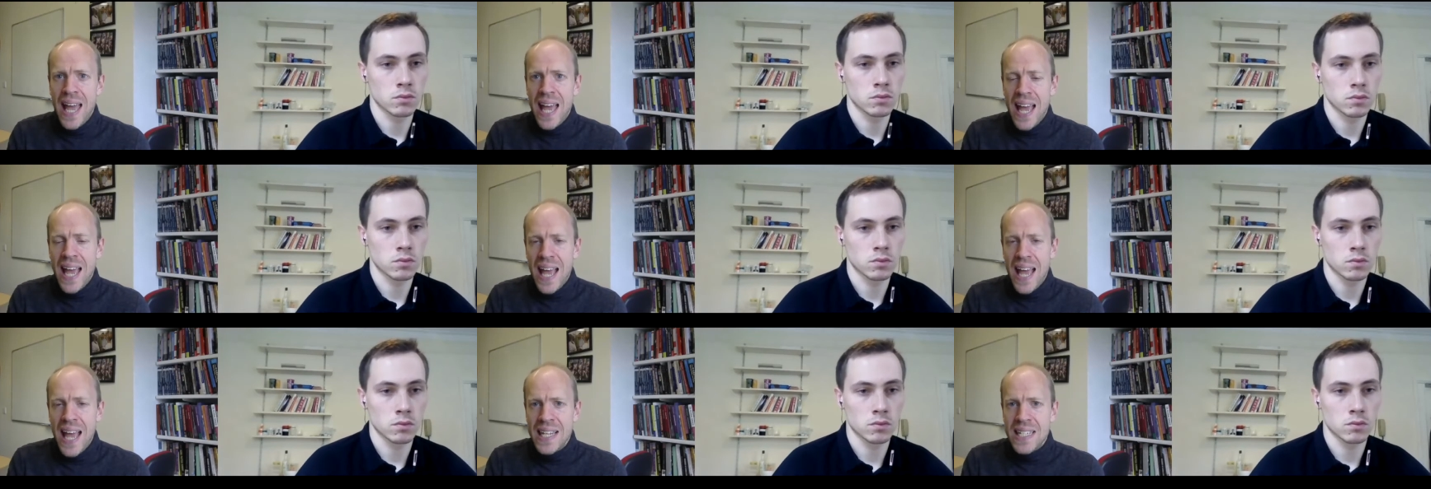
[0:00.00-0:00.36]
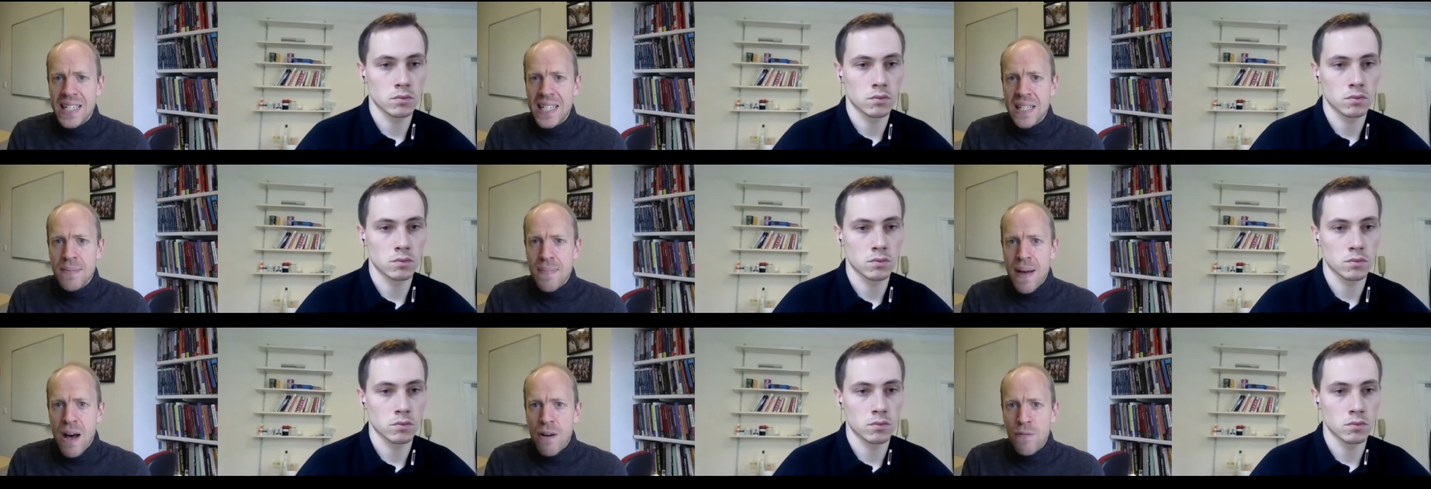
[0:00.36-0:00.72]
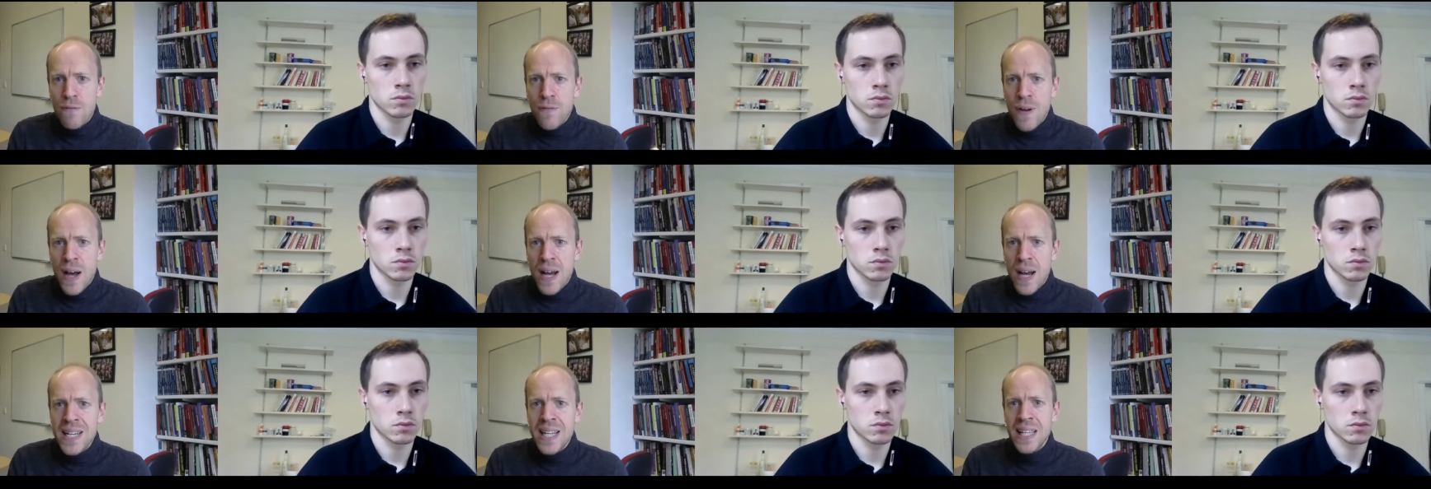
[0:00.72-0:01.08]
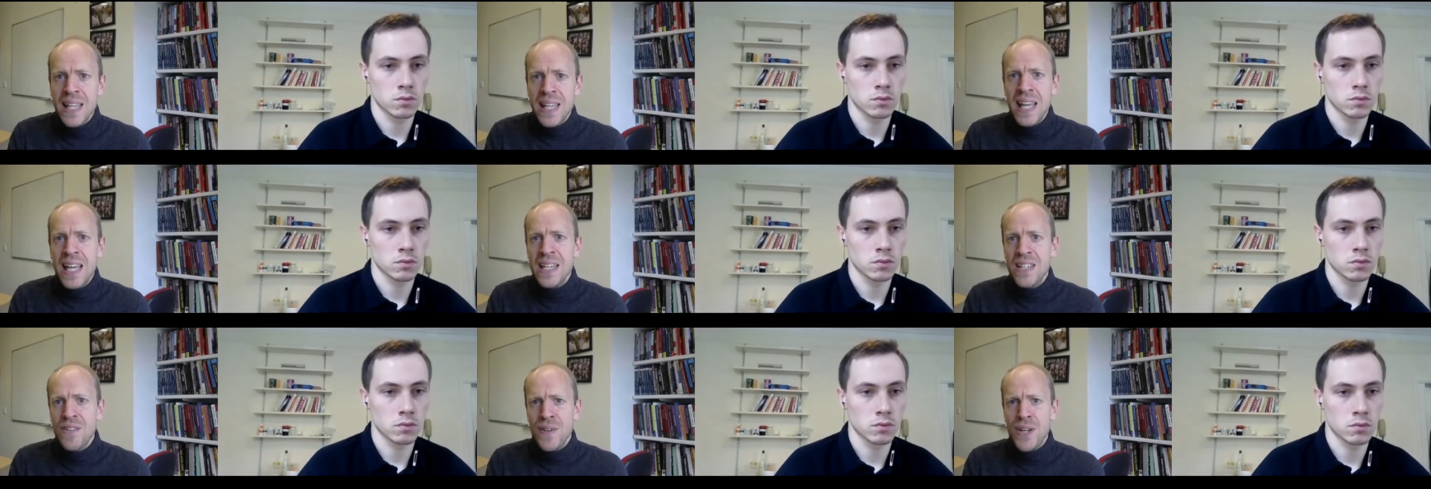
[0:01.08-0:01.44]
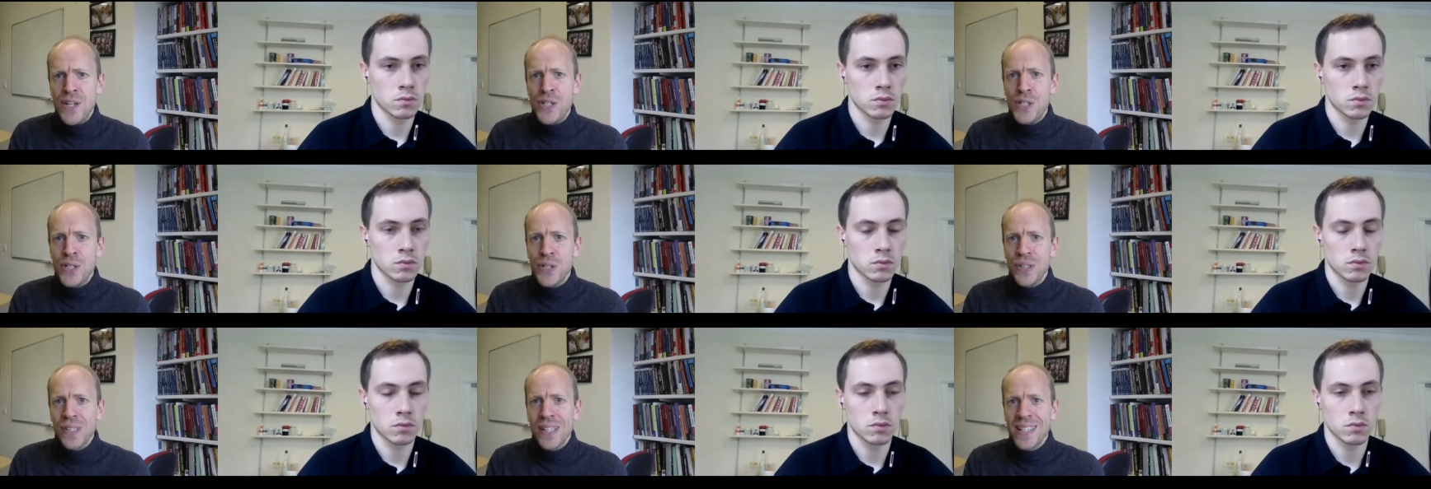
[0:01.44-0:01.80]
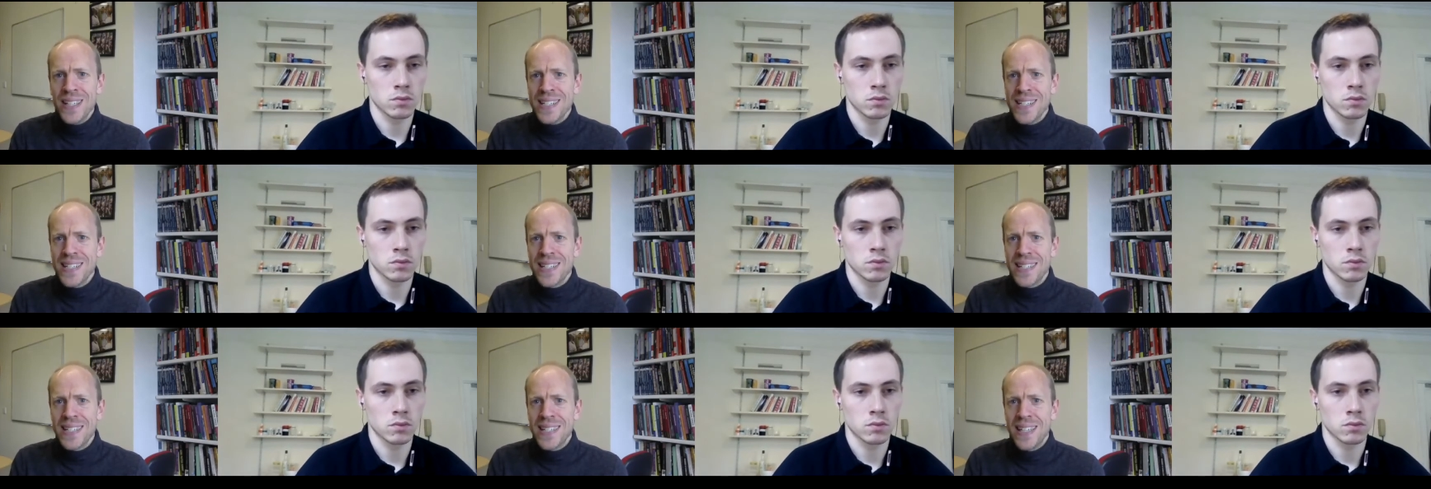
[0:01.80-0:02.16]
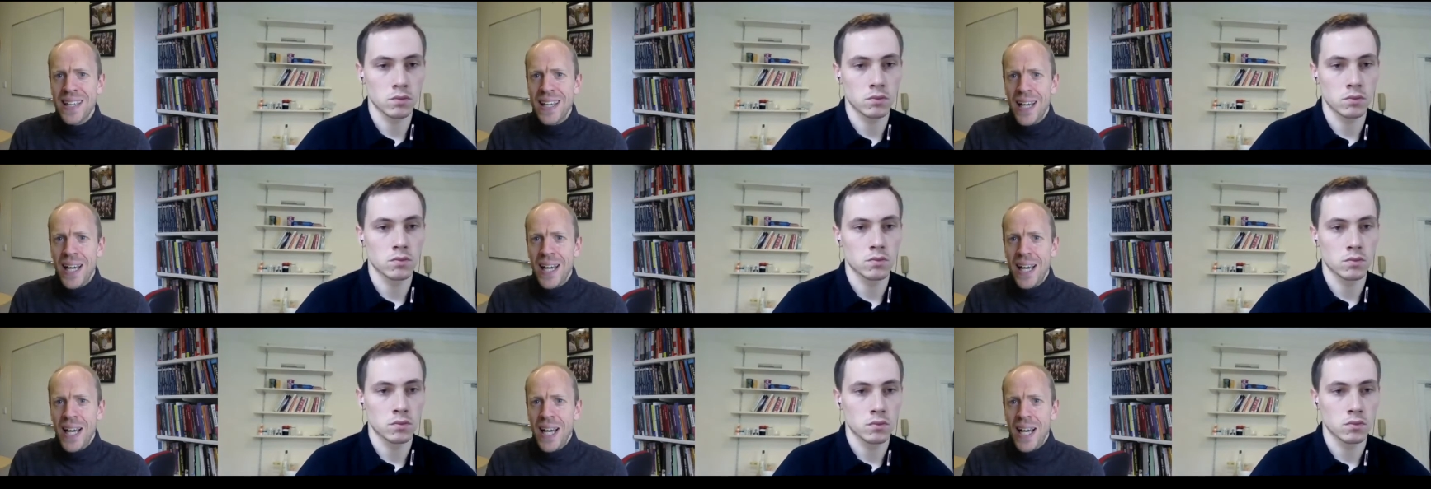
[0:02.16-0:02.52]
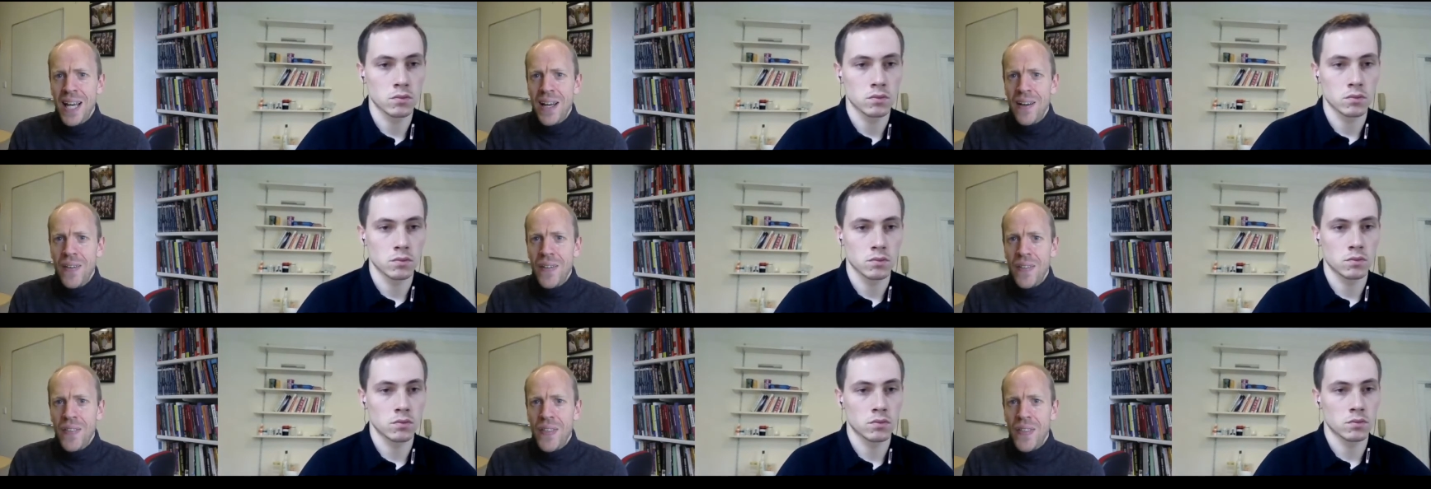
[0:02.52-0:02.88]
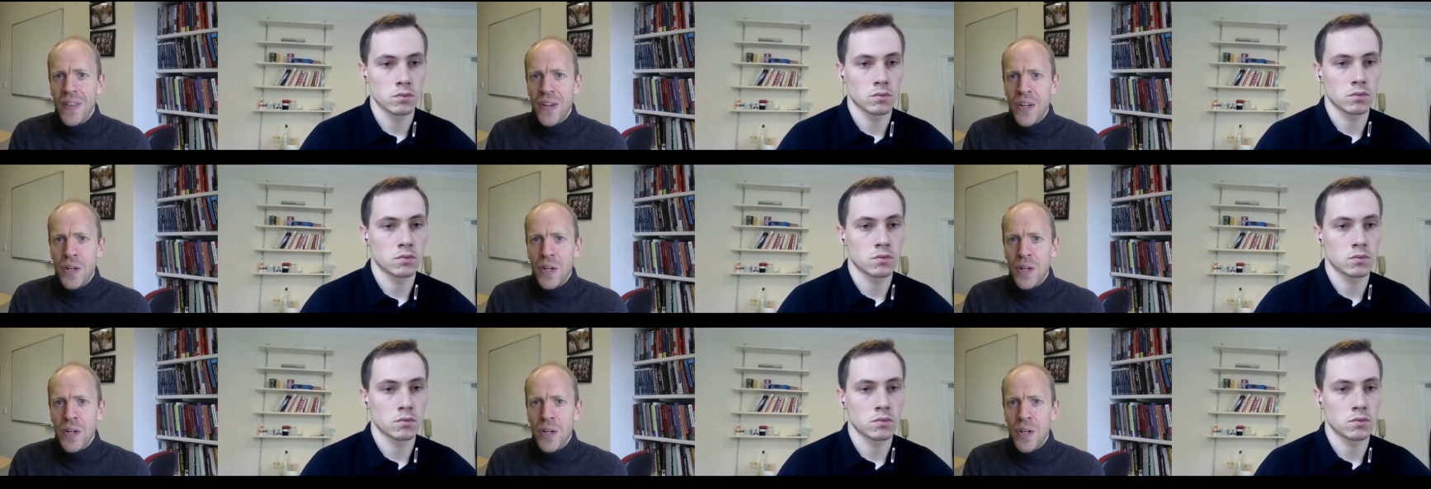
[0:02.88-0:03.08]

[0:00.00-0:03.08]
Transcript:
Speaker 1: is it's about finding the individuals that are